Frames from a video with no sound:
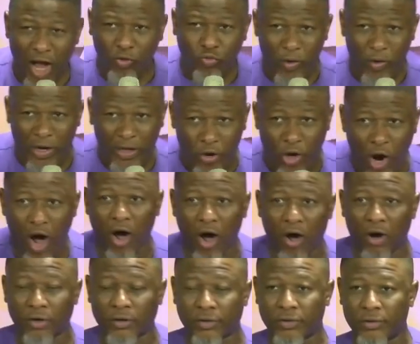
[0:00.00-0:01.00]
not with
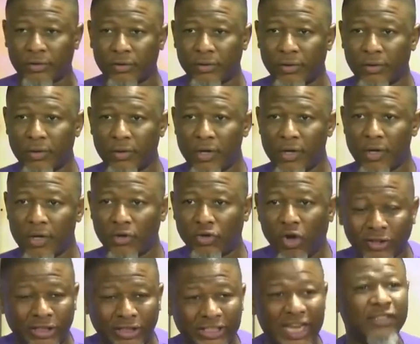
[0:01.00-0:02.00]
God.
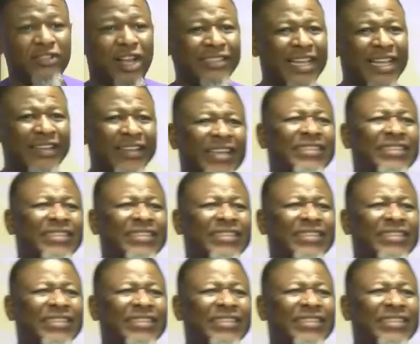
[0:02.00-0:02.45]
So Jesus said,